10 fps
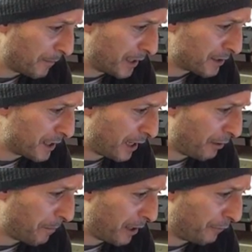Is
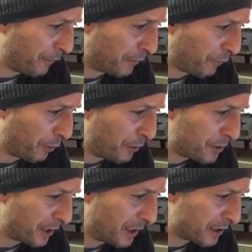there a benefit for
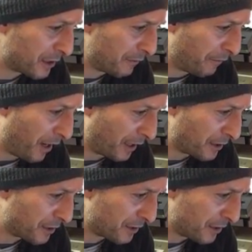using this
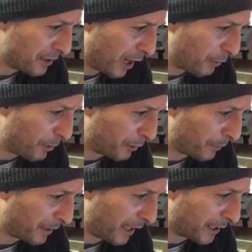device? I
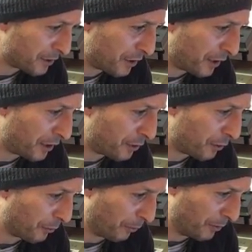work with
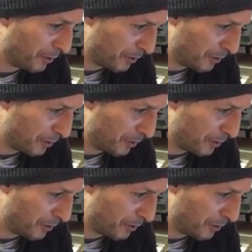X32.